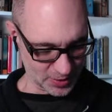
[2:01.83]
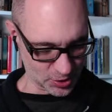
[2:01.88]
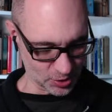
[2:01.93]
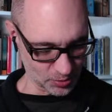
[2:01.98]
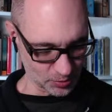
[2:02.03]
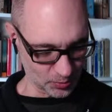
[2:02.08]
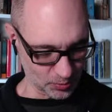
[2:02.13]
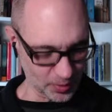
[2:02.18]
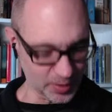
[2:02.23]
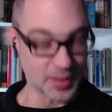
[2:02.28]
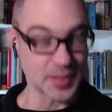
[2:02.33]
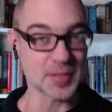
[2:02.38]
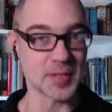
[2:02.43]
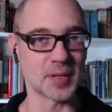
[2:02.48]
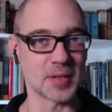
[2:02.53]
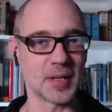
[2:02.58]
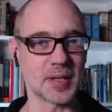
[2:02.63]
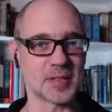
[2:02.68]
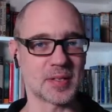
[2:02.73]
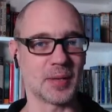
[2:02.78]
2 weeks,
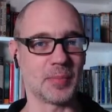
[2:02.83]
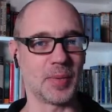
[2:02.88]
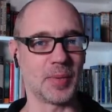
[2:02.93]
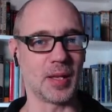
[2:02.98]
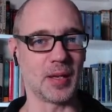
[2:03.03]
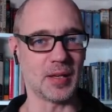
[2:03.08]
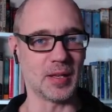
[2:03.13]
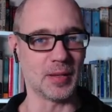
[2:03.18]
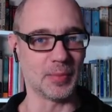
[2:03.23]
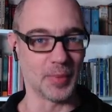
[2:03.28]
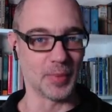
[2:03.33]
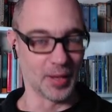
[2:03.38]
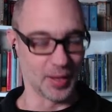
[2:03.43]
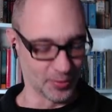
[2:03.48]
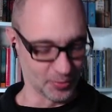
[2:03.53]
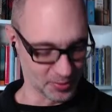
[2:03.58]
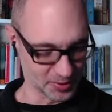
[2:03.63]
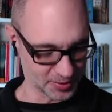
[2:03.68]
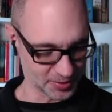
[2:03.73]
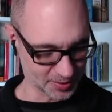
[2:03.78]
and he sent me an
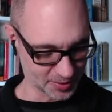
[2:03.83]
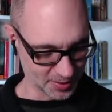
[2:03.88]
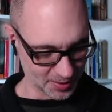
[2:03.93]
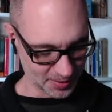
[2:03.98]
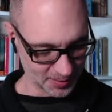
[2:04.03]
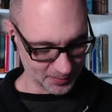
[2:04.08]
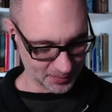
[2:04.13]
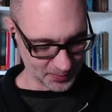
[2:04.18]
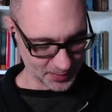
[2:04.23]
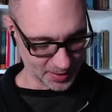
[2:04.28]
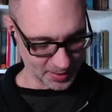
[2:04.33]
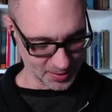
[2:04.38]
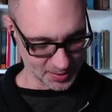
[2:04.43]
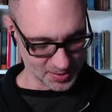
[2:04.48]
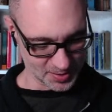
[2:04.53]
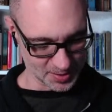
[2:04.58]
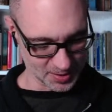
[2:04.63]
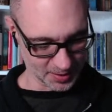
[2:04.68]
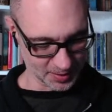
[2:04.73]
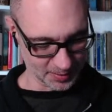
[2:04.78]
email with
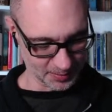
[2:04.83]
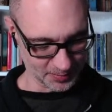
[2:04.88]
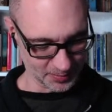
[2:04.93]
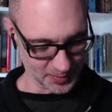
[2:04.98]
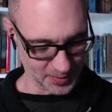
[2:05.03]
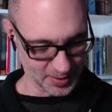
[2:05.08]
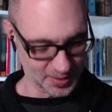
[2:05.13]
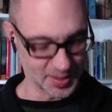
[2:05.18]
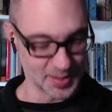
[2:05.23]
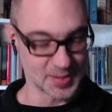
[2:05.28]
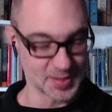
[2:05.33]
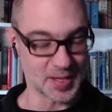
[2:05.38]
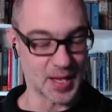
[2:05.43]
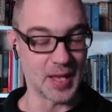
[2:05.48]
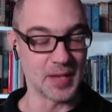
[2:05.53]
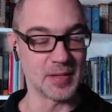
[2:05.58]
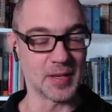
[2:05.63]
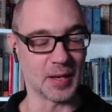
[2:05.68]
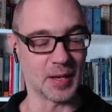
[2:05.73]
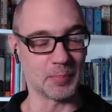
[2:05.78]
his
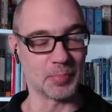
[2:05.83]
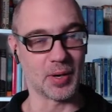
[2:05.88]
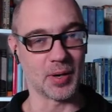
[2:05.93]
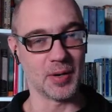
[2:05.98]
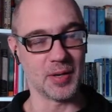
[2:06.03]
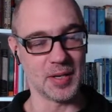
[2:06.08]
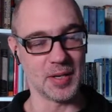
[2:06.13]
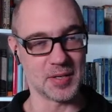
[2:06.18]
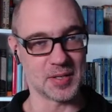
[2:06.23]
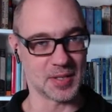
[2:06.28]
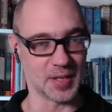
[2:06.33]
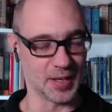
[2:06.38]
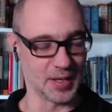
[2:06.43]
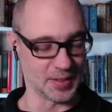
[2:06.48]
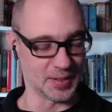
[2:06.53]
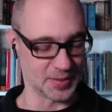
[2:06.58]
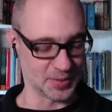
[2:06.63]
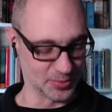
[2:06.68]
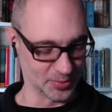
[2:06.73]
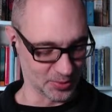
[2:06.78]
ending party
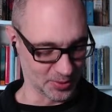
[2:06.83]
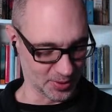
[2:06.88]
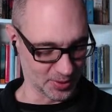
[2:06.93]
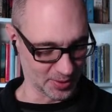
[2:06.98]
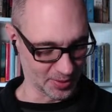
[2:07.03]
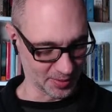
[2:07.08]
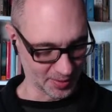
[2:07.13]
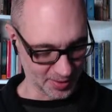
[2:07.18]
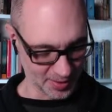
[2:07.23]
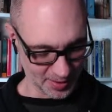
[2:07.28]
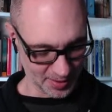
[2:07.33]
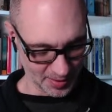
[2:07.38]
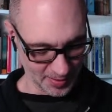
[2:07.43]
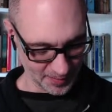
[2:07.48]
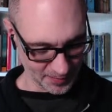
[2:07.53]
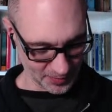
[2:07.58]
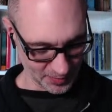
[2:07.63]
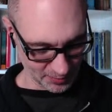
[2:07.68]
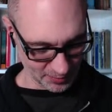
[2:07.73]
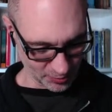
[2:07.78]
state, who were all
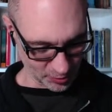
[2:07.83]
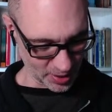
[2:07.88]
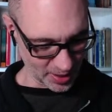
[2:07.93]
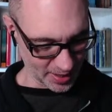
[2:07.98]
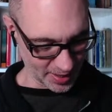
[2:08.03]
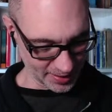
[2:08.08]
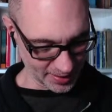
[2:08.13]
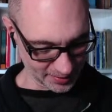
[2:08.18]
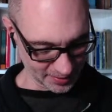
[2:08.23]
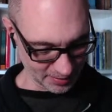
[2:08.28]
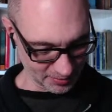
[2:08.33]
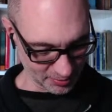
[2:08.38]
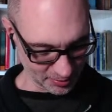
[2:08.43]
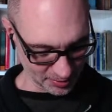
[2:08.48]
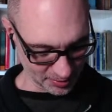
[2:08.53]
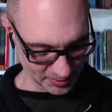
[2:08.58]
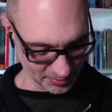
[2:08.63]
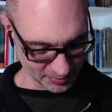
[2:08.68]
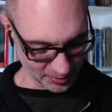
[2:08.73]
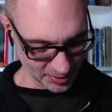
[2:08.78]
very high level
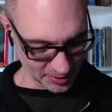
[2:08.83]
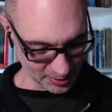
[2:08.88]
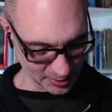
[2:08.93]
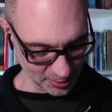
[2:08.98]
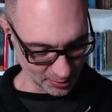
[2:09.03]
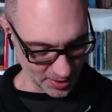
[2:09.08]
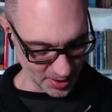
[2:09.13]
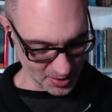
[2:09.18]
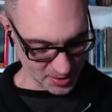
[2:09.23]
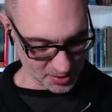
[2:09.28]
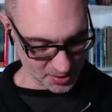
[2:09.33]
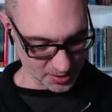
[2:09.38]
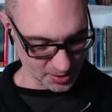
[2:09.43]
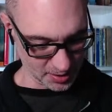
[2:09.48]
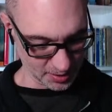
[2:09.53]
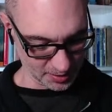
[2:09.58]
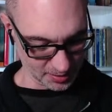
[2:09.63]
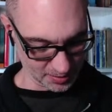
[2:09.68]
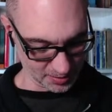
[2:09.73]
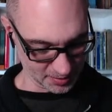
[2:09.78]
and very low
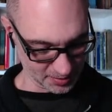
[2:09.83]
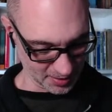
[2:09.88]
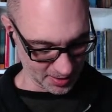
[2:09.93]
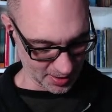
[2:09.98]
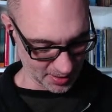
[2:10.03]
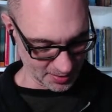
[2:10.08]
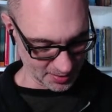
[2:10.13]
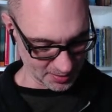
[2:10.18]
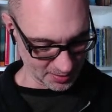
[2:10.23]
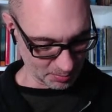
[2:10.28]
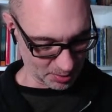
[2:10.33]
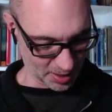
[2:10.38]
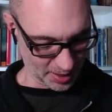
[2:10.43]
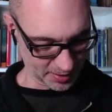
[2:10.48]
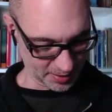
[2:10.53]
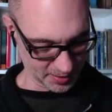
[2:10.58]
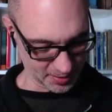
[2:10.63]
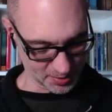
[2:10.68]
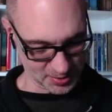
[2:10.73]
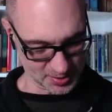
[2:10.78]
AC and had
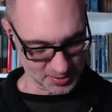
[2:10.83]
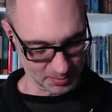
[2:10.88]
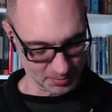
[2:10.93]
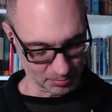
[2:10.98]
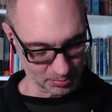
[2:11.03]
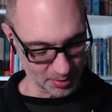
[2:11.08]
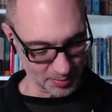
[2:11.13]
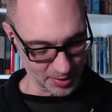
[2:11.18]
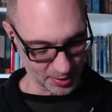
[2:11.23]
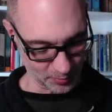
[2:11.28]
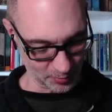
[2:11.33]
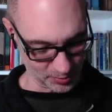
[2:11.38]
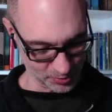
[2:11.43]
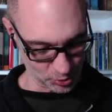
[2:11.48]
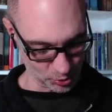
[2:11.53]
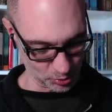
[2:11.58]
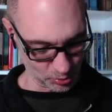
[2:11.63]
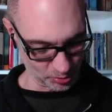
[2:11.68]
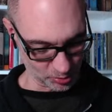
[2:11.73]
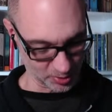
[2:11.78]
pockets brimming with
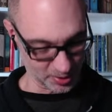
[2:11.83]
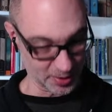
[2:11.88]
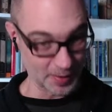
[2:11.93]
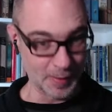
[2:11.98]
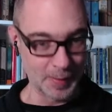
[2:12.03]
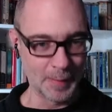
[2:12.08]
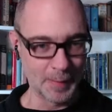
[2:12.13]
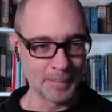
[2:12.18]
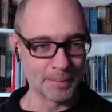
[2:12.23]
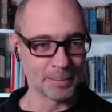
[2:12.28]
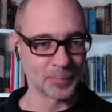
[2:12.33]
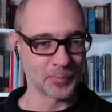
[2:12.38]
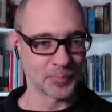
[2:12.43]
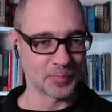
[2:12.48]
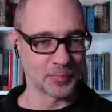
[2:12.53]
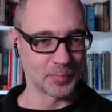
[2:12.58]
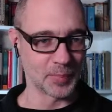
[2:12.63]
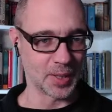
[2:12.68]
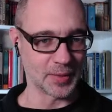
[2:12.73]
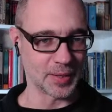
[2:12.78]
jewelry
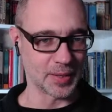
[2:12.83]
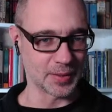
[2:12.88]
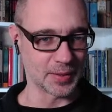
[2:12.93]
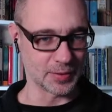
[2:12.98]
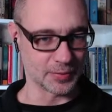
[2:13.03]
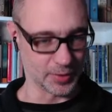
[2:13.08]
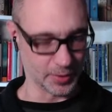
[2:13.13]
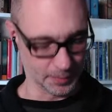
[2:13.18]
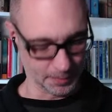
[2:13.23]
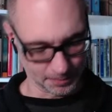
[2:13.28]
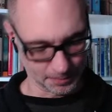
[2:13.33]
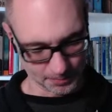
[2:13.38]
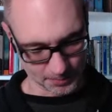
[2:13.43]
by the end of it.